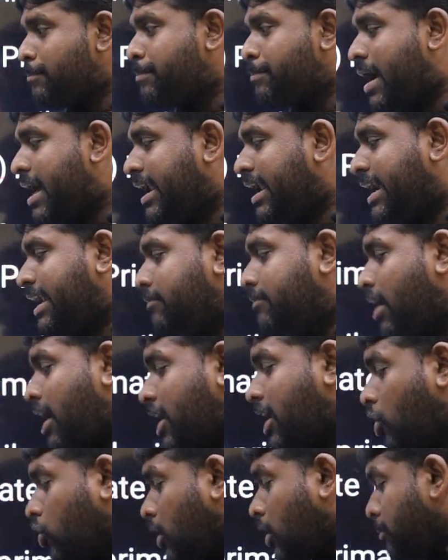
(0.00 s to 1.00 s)
Comparative
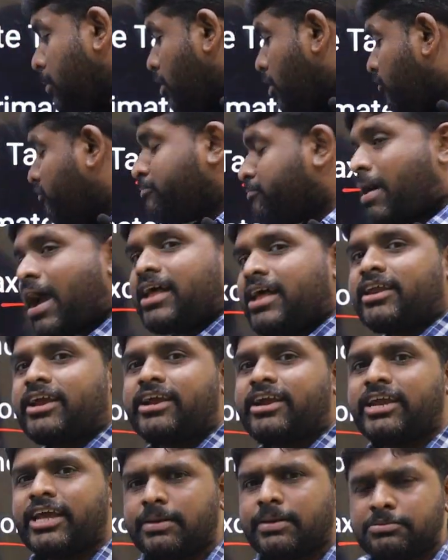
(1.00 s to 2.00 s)
anatomy of
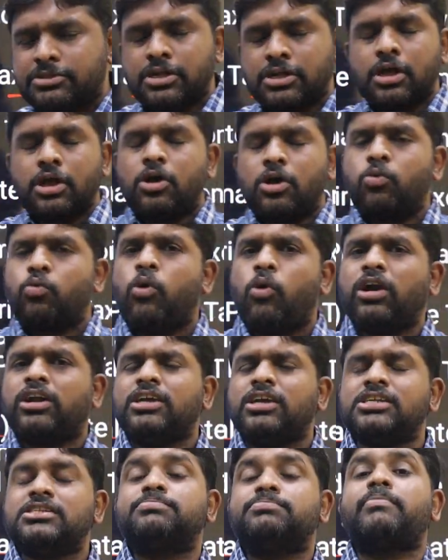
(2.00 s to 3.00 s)
man and apes.
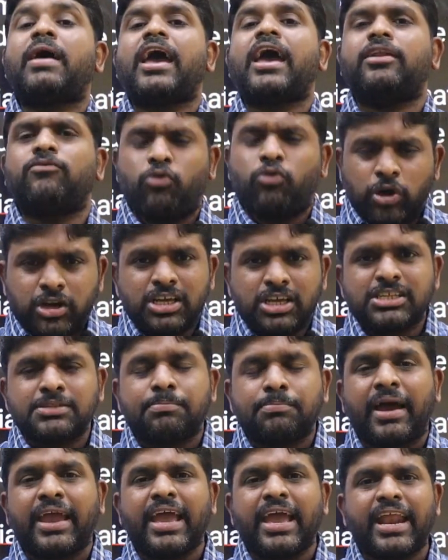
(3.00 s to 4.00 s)
What is man? What
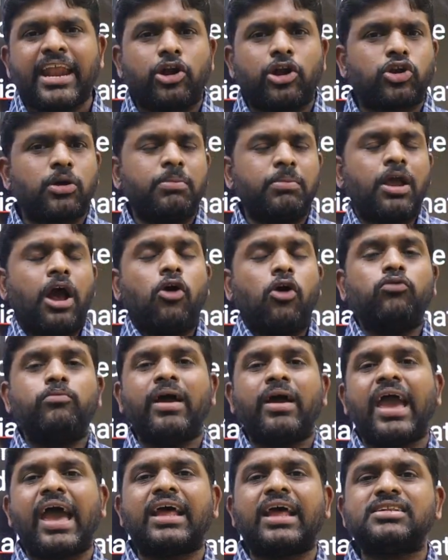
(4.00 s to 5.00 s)
is my anatomy? How
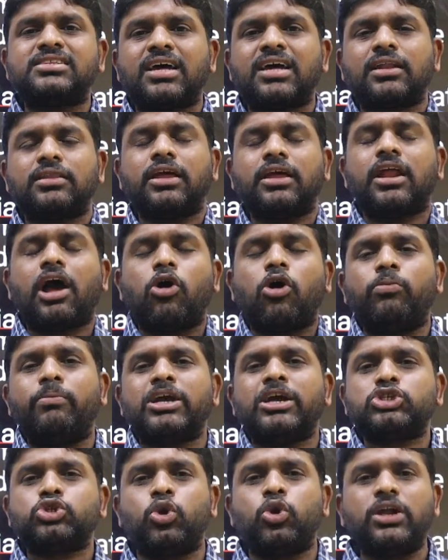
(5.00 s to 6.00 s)
my hands are there? How
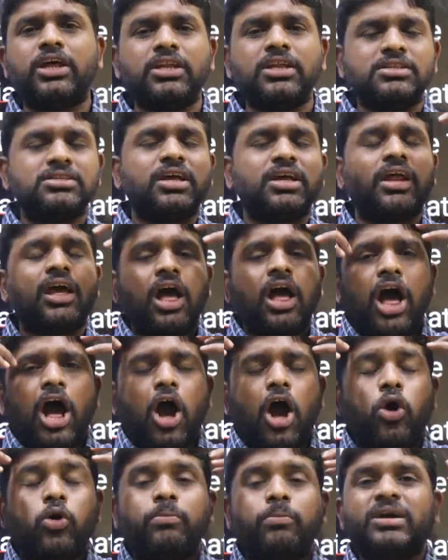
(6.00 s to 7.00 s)
my shoulder is there?
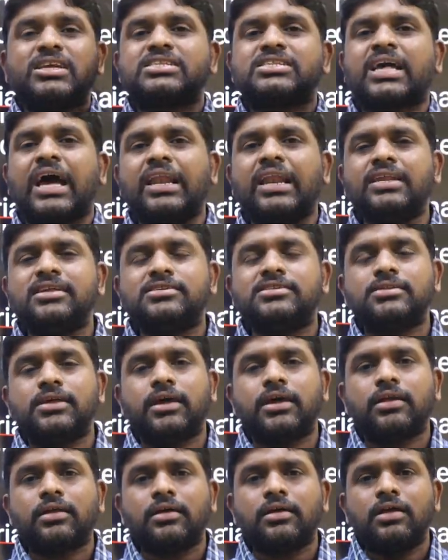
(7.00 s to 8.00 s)
How my skull is
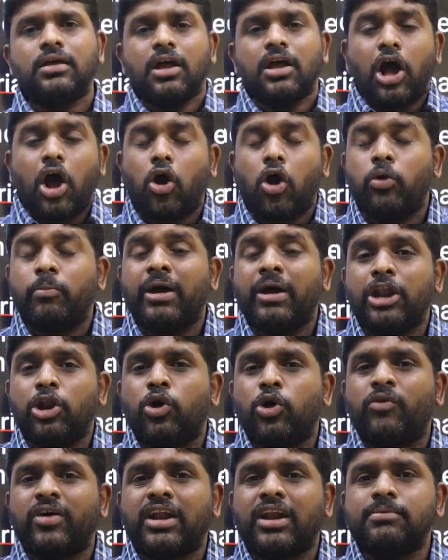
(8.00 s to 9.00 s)
there? How my
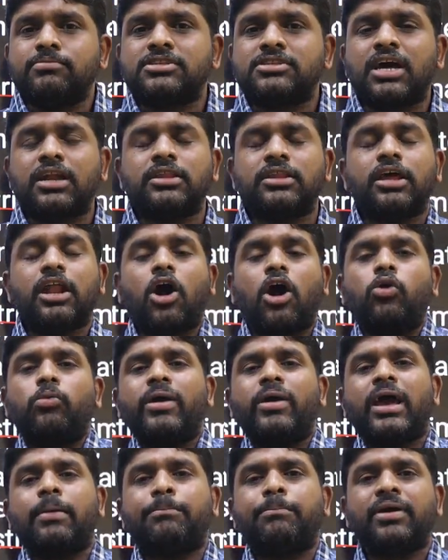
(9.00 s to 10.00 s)
lower limbs are there?
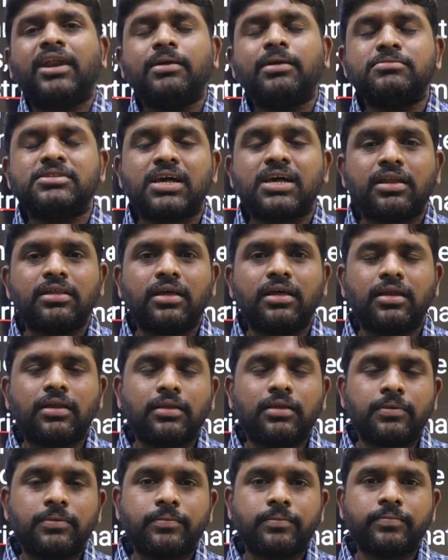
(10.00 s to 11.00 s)
How my upper limbs are
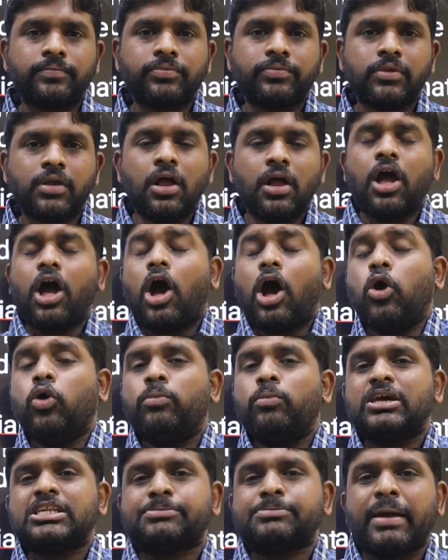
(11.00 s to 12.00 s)
there?
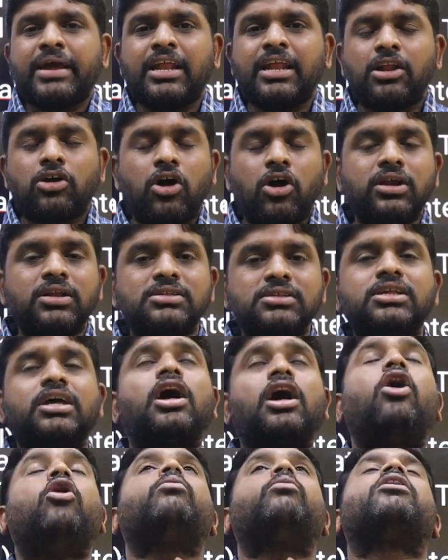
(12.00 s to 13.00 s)
How my spinal cord is
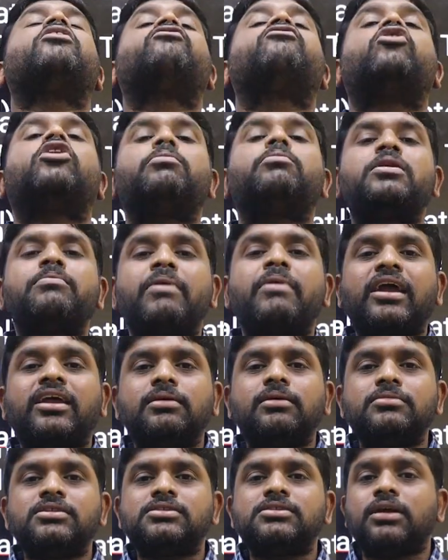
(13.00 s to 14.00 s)
there? How my foramen
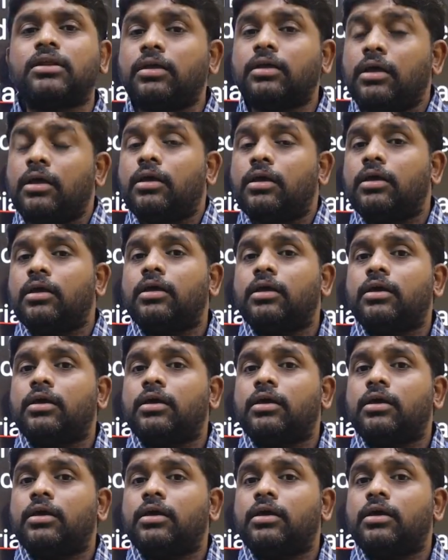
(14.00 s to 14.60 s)
magnum is there?